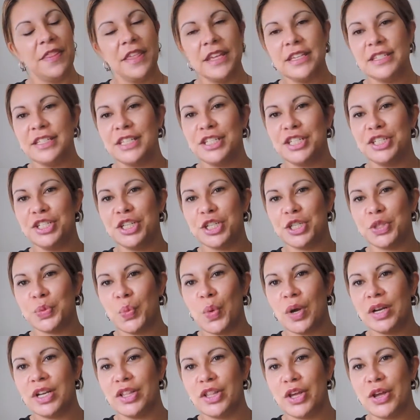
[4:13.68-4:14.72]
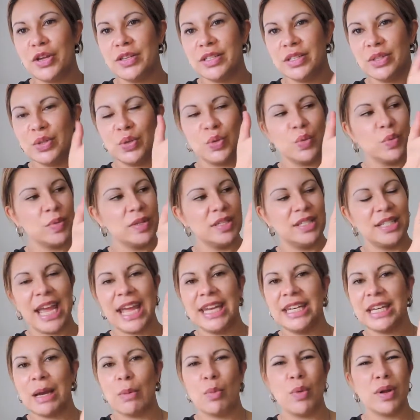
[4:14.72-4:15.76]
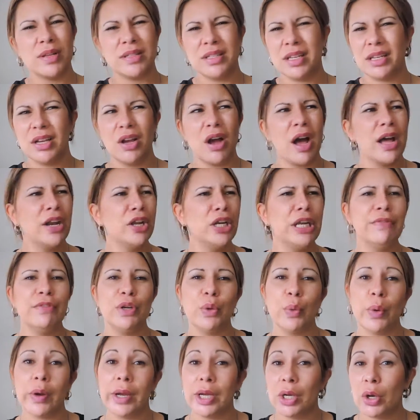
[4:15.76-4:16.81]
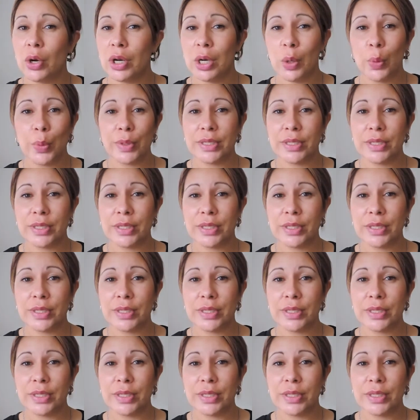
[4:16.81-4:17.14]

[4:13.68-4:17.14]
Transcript: This is just one of those little stand-up ones, like I don't even know where I got it.